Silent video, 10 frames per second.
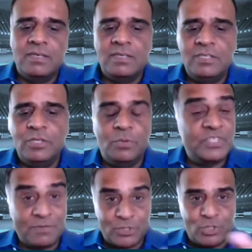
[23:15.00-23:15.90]
you know,
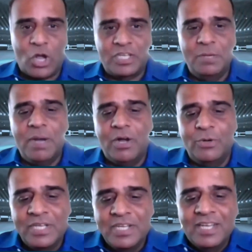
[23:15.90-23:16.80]
which I was talking
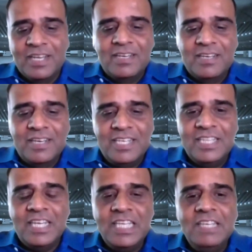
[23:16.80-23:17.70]
about
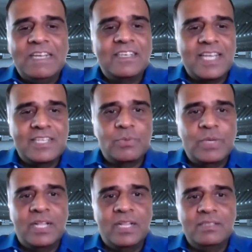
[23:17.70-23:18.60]
in the event as
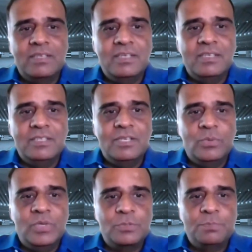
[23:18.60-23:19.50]
well, you know,
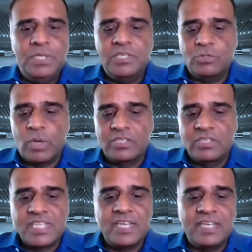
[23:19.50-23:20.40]
which Peter
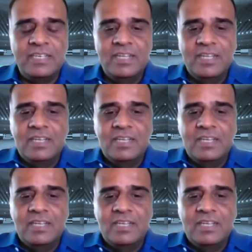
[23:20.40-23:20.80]
Drucker said,